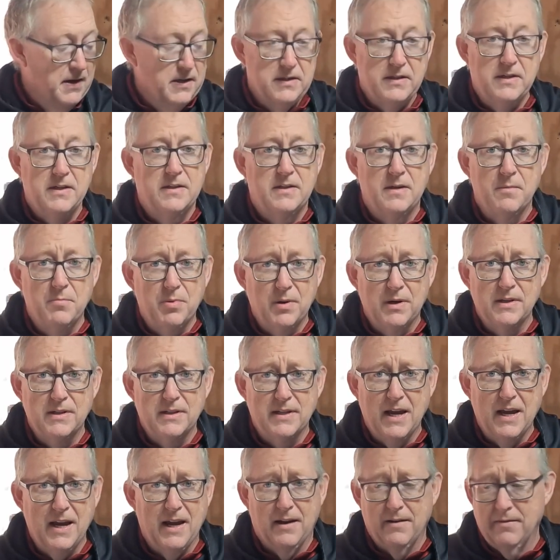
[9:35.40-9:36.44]
And it's as simple
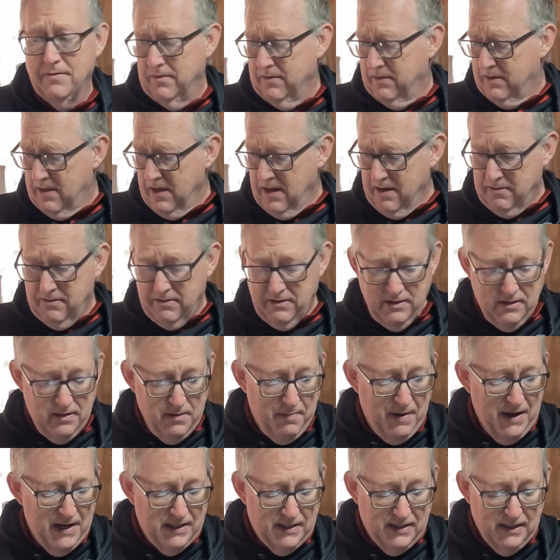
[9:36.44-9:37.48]
as that. There is
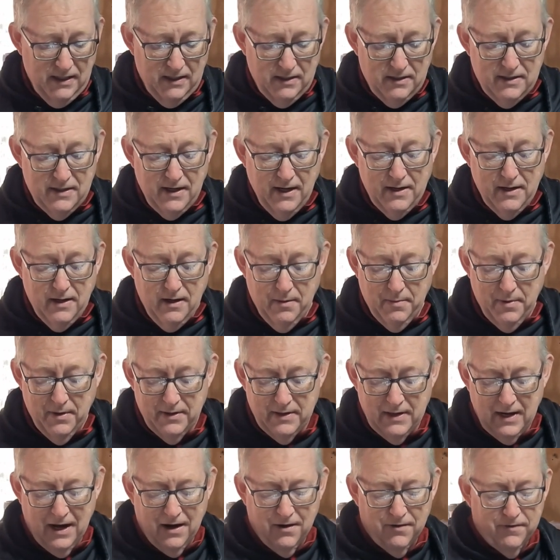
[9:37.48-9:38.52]
the basics set up.
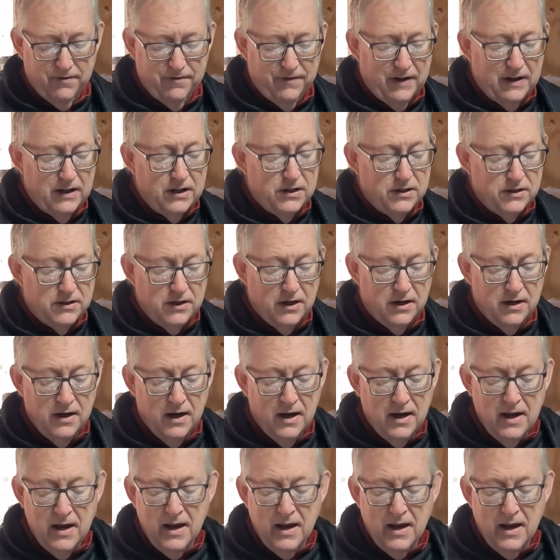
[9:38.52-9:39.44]
Now, fingers.